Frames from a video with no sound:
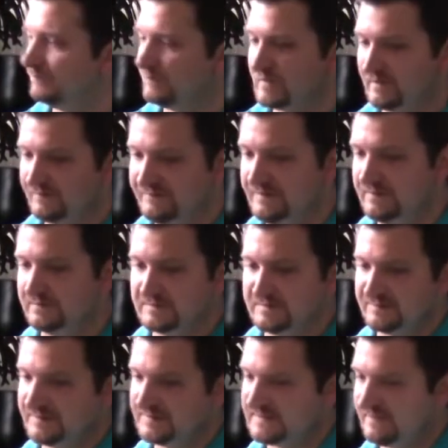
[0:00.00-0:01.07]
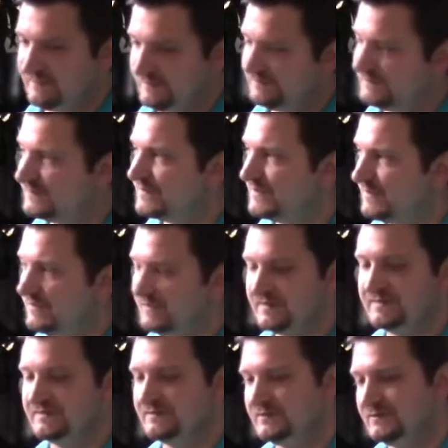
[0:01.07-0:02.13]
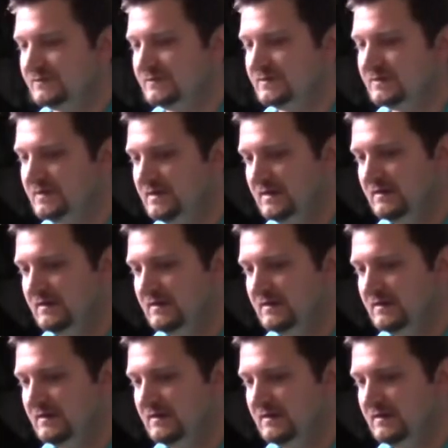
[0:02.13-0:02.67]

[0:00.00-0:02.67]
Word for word: fields, for example, for the author or